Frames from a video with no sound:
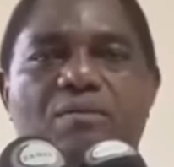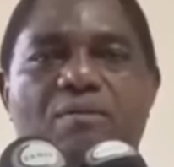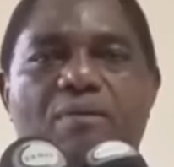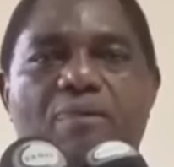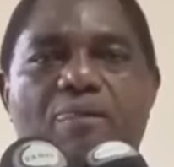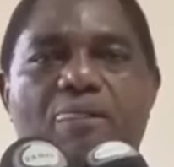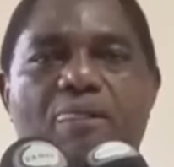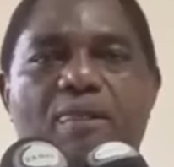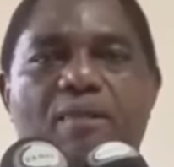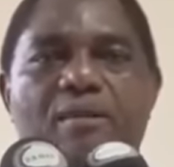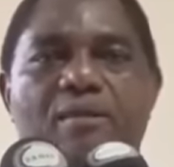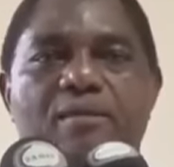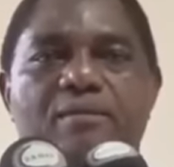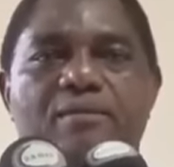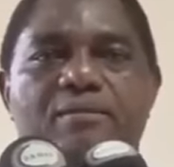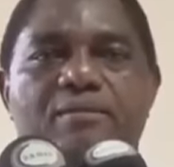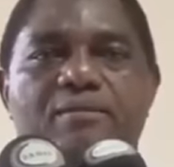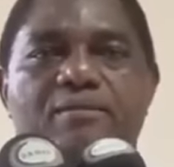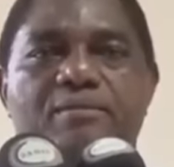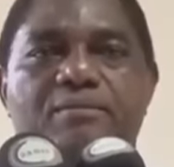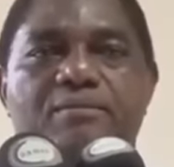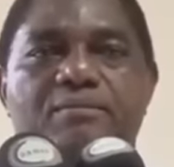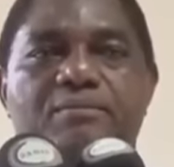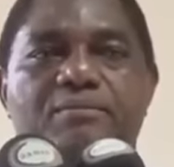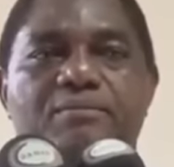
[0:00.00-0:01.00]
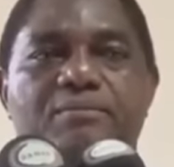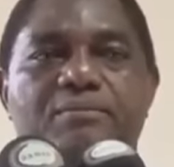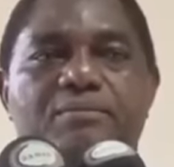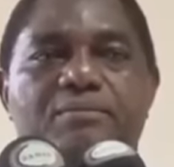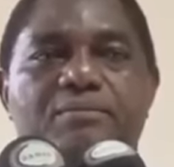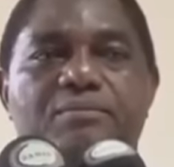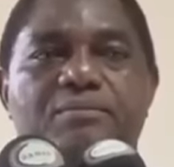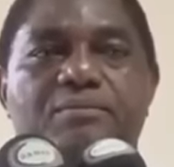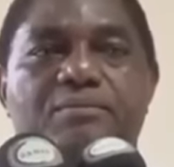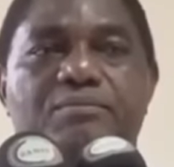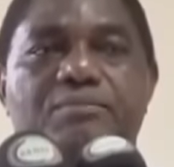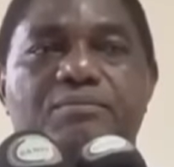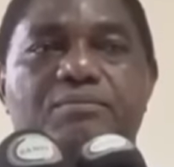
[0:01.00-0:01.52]

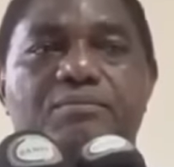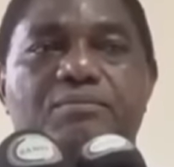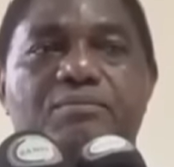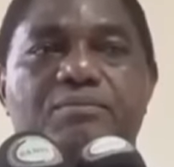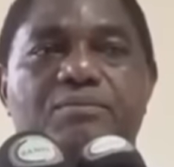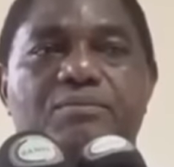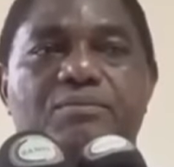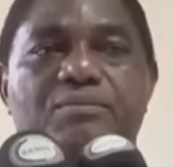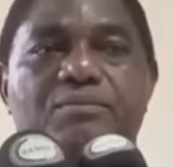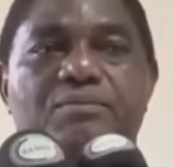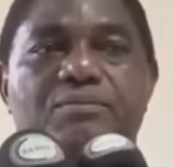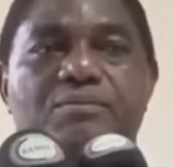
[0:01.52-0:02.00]
(no one is talking)